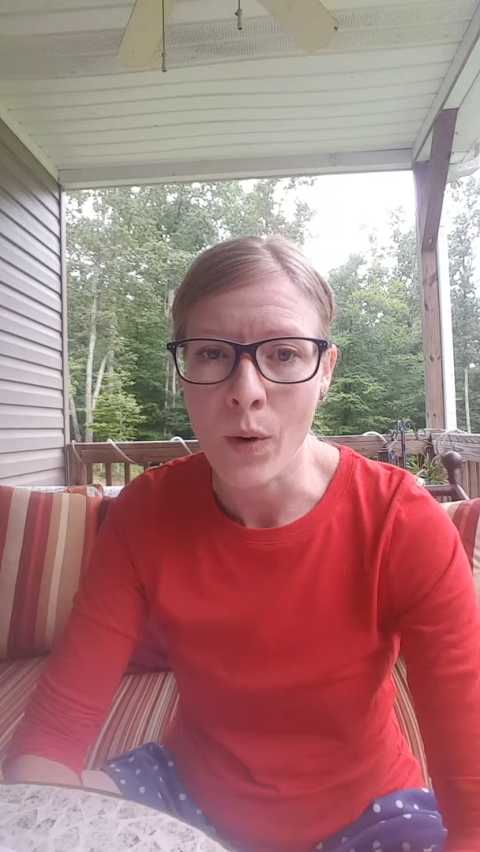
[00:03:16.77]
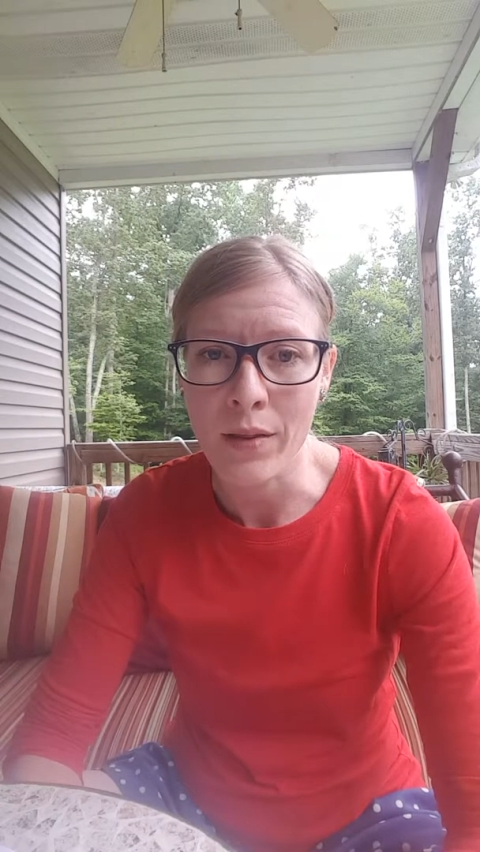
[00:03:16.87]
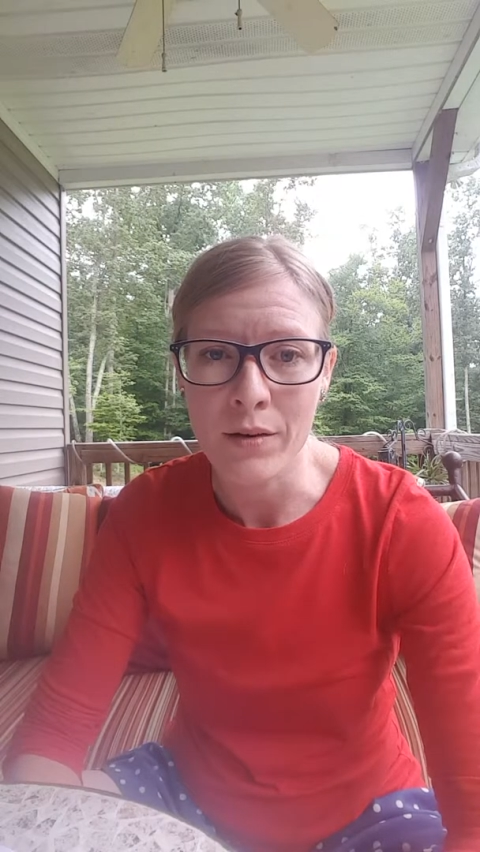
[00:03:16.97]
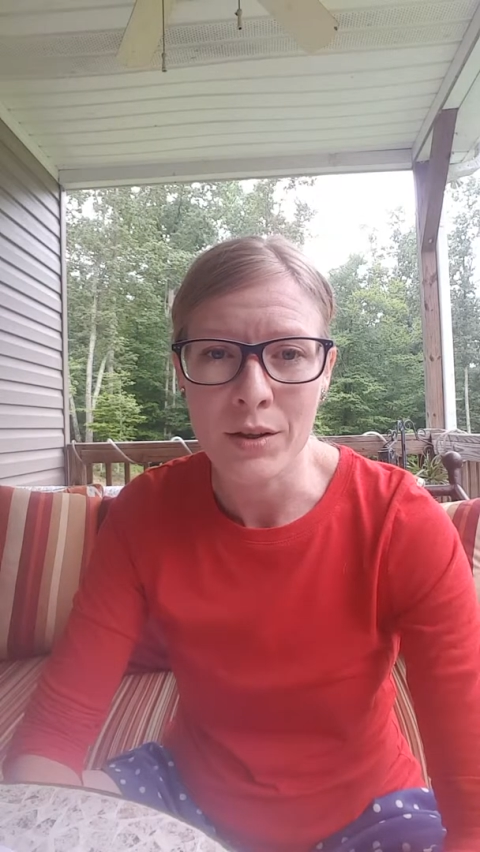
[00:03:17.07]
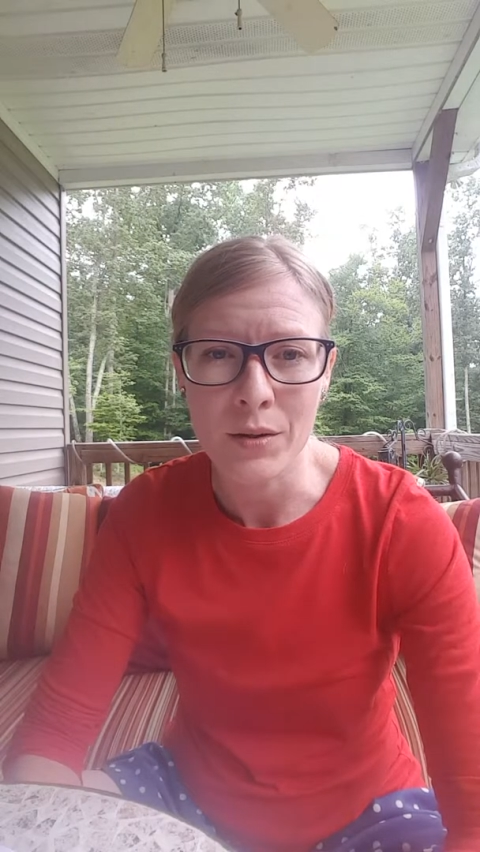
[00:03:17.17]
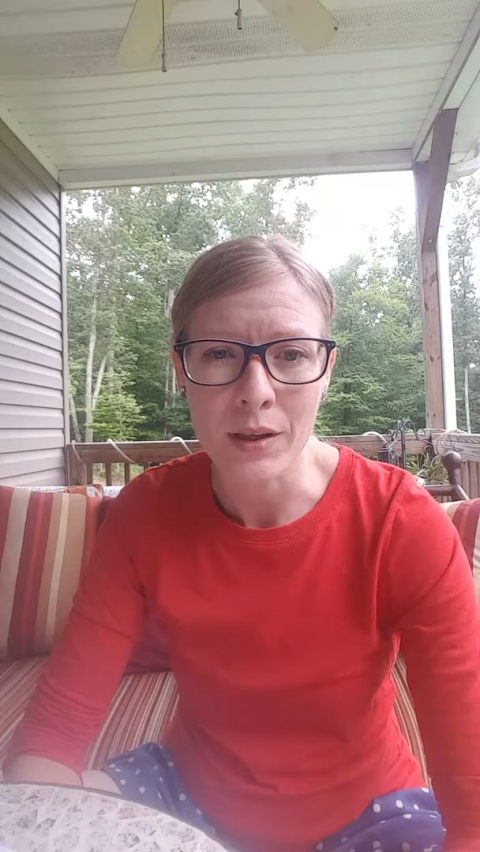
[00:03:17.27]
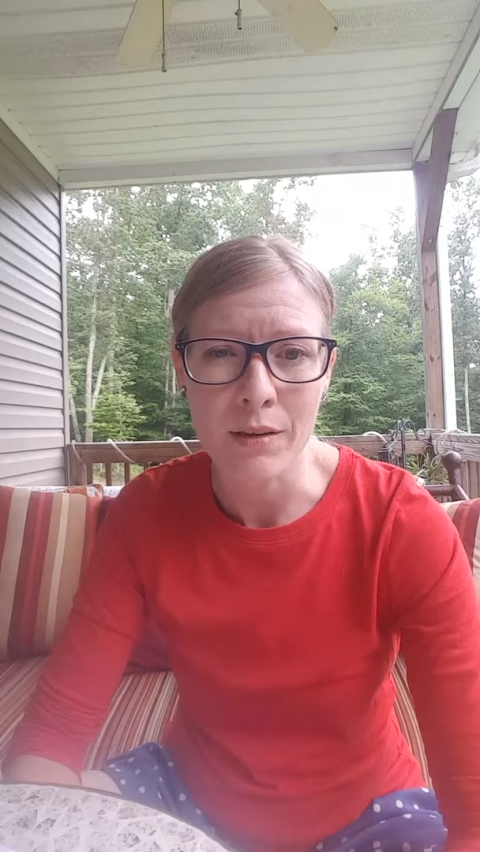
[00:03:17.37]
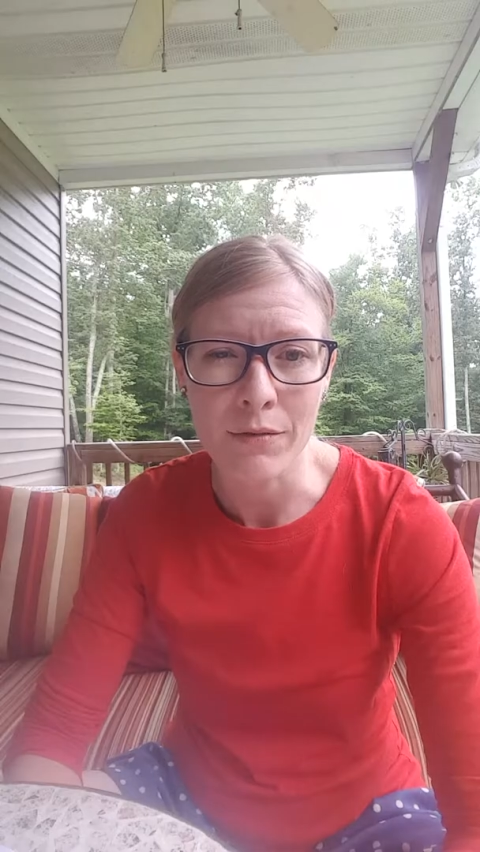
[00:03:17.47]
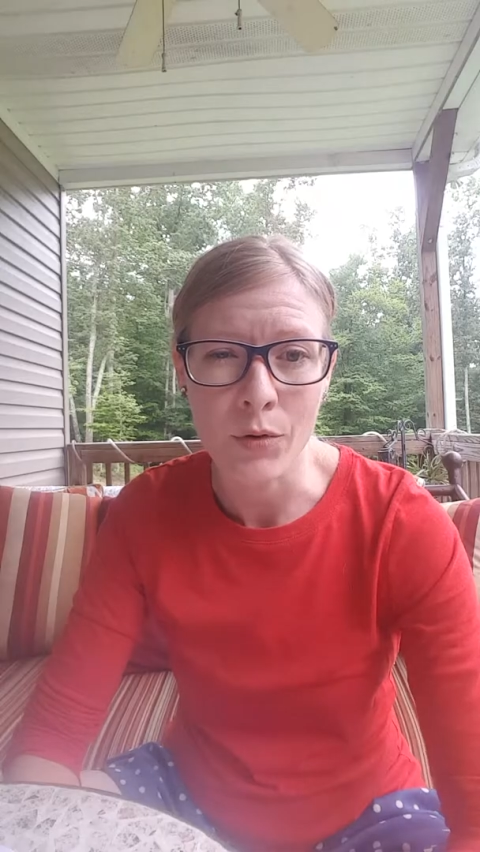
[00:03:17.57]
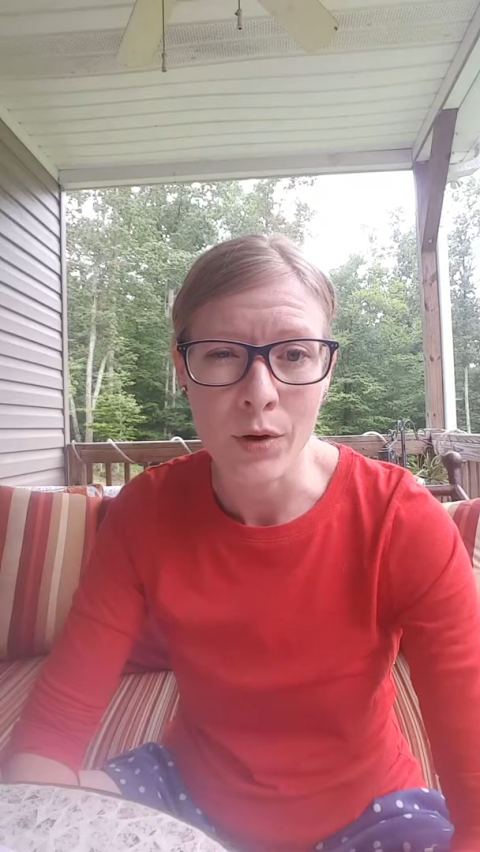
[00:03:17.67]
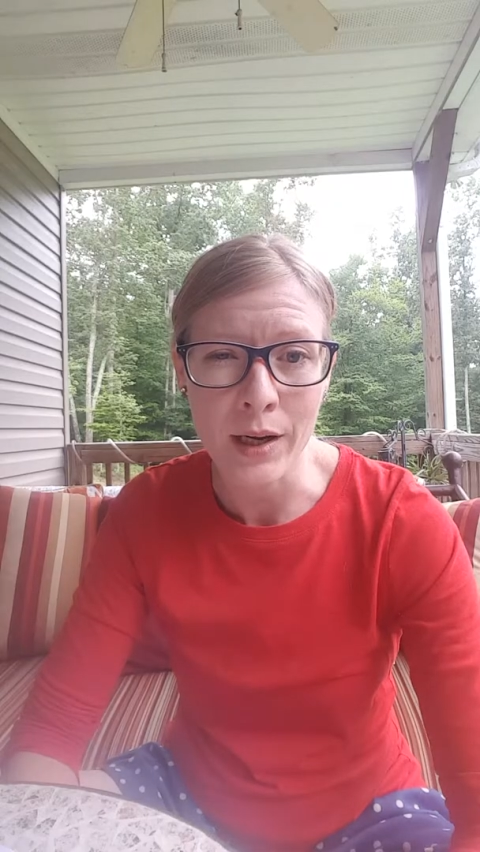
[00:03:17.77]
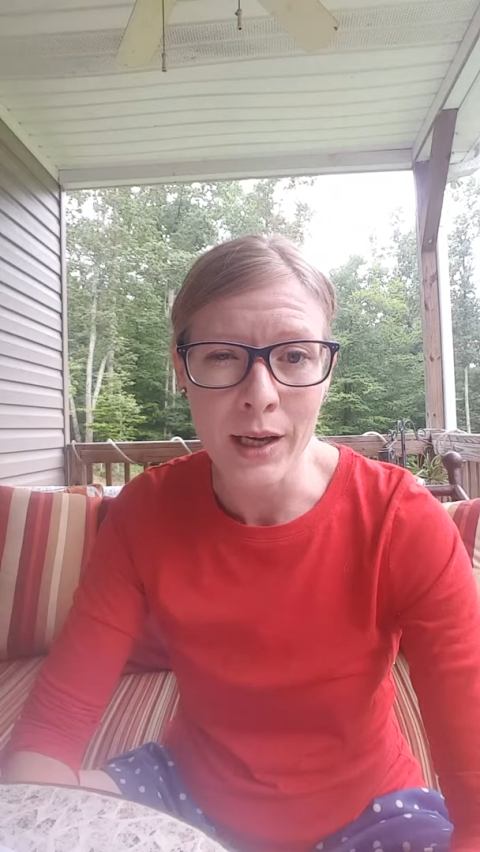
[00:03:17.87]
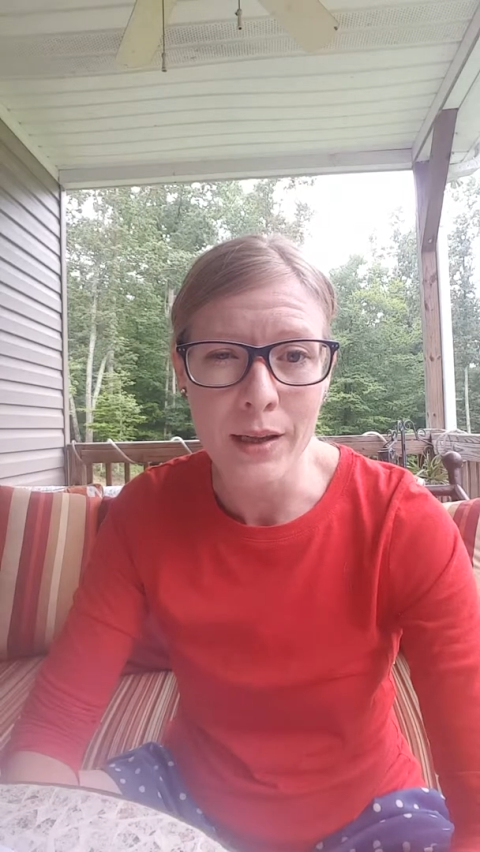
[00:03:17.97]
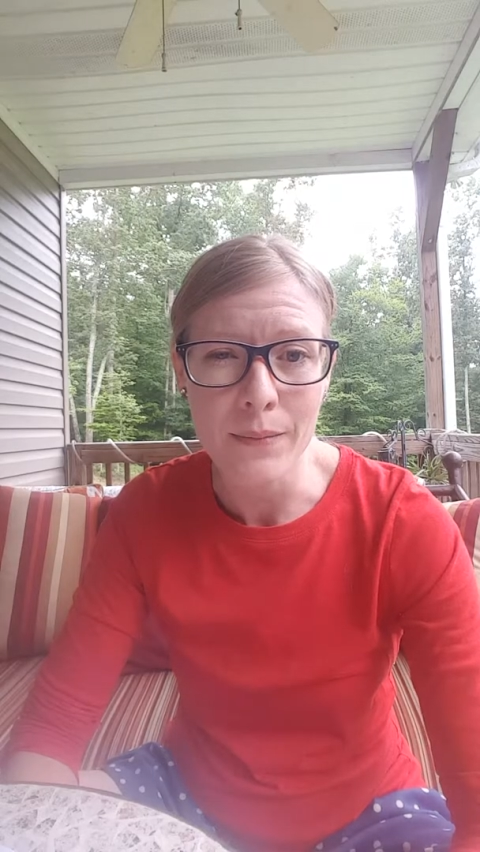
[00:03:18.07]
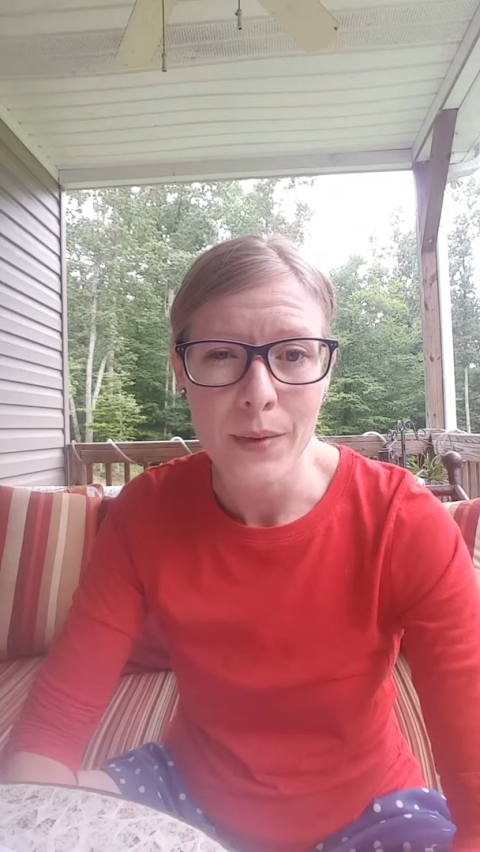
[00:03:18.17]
whether you can afford it.